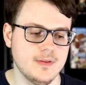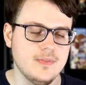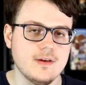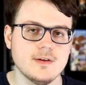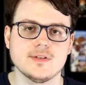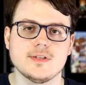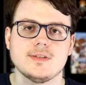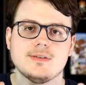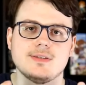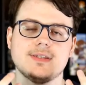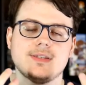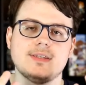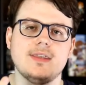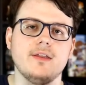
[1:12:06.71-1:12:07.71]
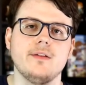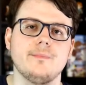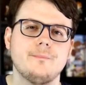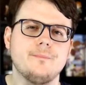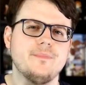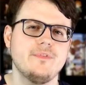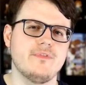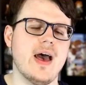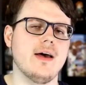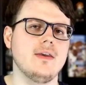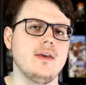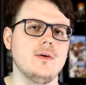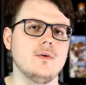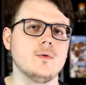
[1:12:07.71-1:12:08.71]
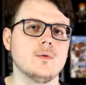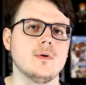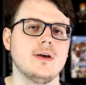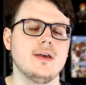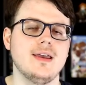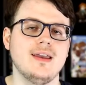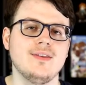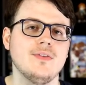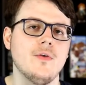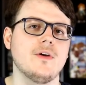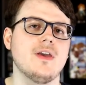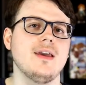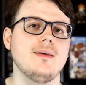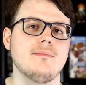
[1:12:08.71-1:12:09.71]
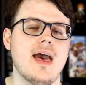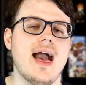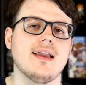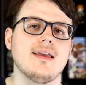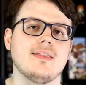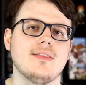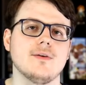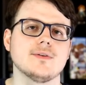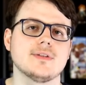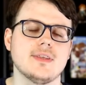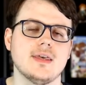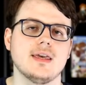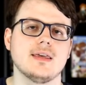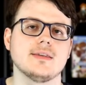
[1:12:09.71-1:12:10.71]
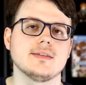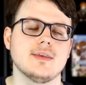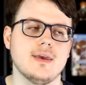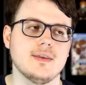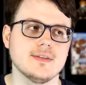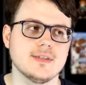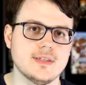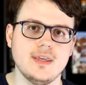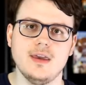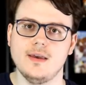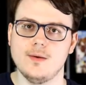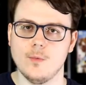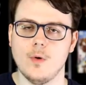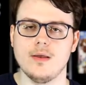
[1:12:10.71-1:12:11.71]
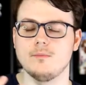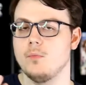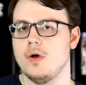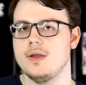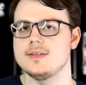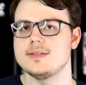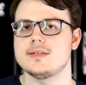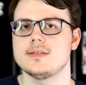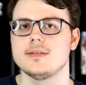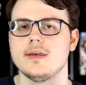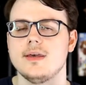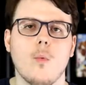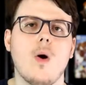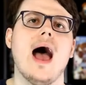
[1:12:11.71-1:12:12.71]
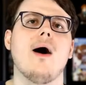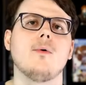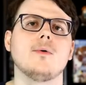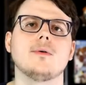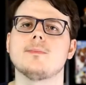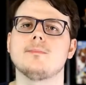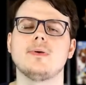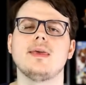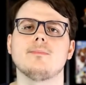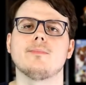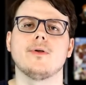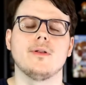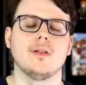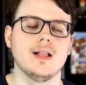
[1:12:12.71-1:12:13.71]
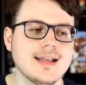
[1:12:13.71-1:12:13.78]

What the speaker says: there's still value in looking back at those things and seeing what once wowed people.